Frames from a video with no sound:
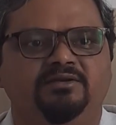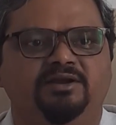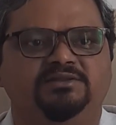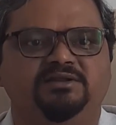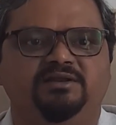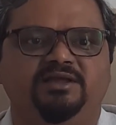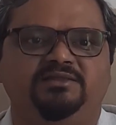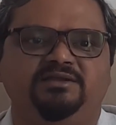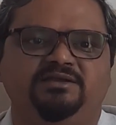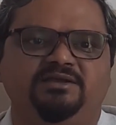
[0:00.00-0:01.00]
Ratan lay
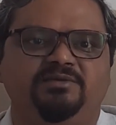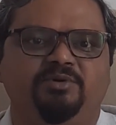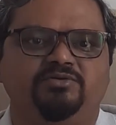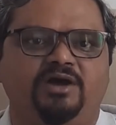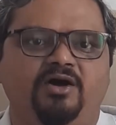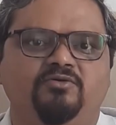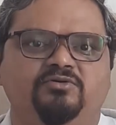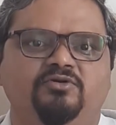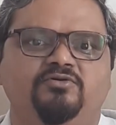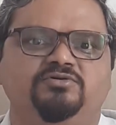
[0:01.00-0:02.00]
thinking about how
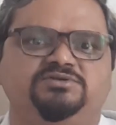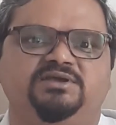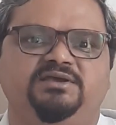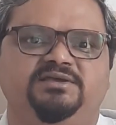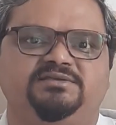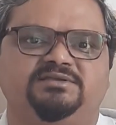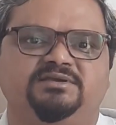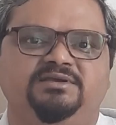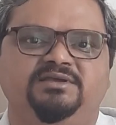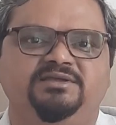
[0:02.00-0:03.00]
close he is,
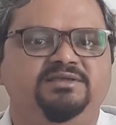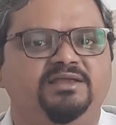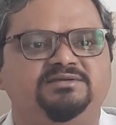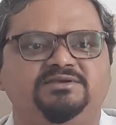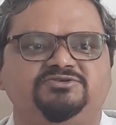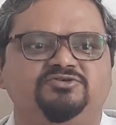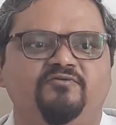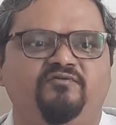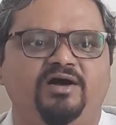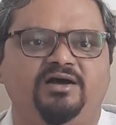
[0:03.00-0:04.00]
yet he is so
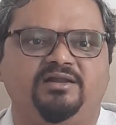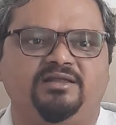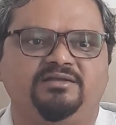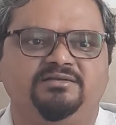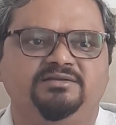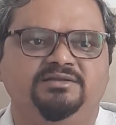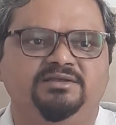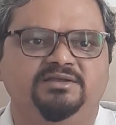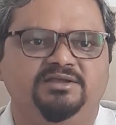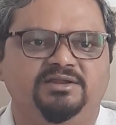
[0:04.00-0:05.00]
far.
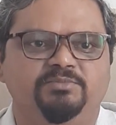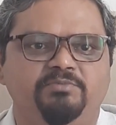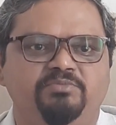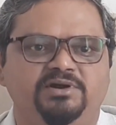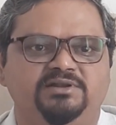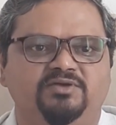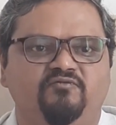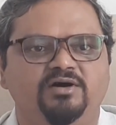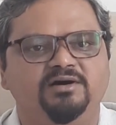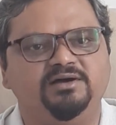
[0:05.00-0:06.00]
He remembered the
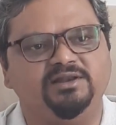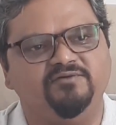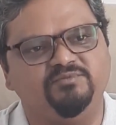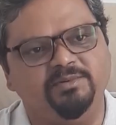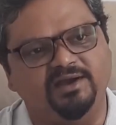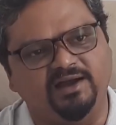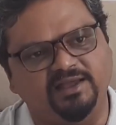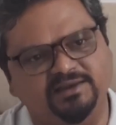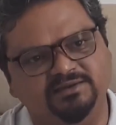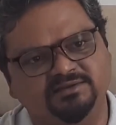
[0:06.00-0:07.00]
work left
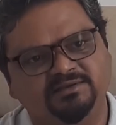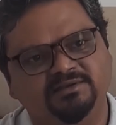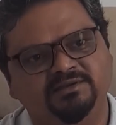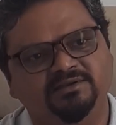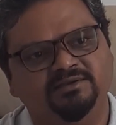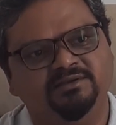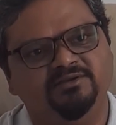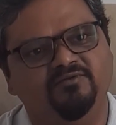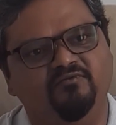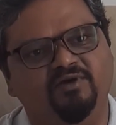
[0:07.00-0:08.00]
behind.
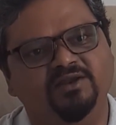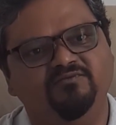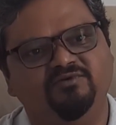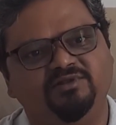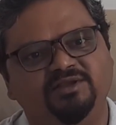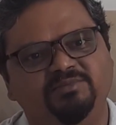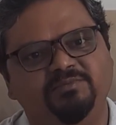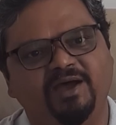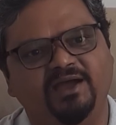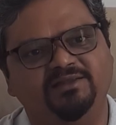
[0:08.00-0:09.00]
When would they be
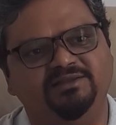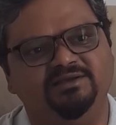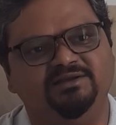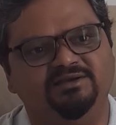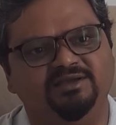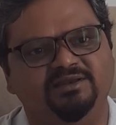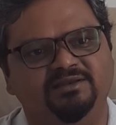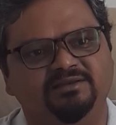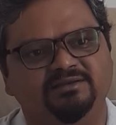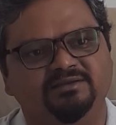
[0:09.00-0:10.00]
back there
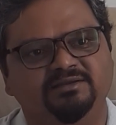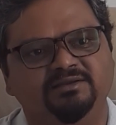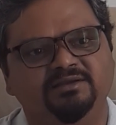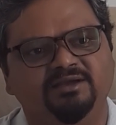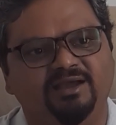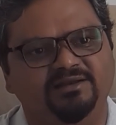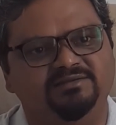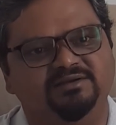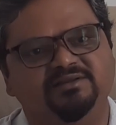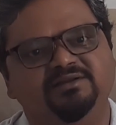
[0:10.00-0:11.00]
again? And
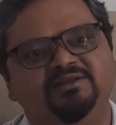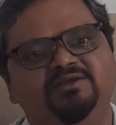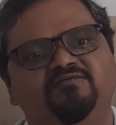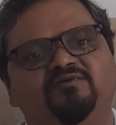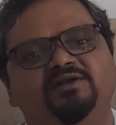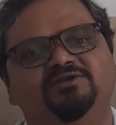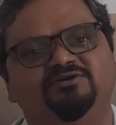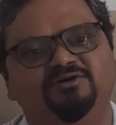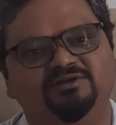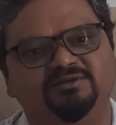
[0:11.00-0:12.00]
suddenly he felt
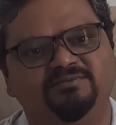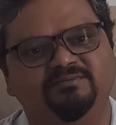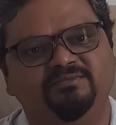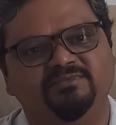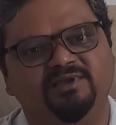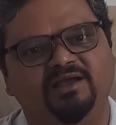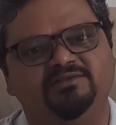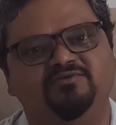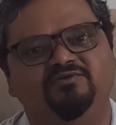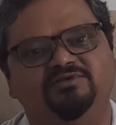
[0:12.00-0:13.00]
good,
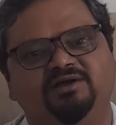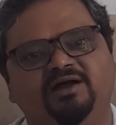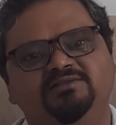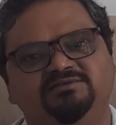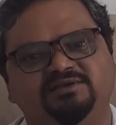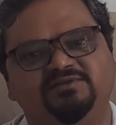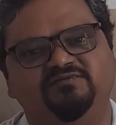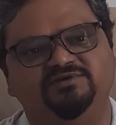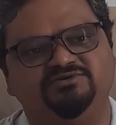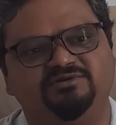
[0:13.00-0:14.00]
as he was the
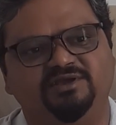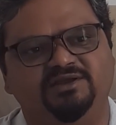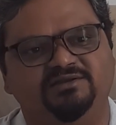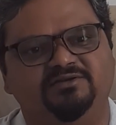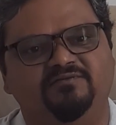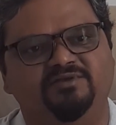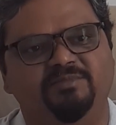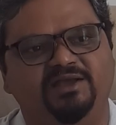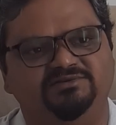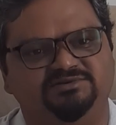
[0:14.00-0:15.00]
unselfish creator of the
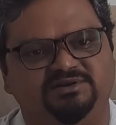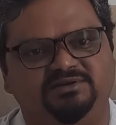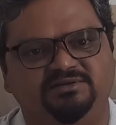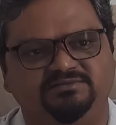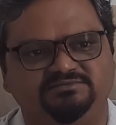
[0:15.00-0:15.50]
mansion.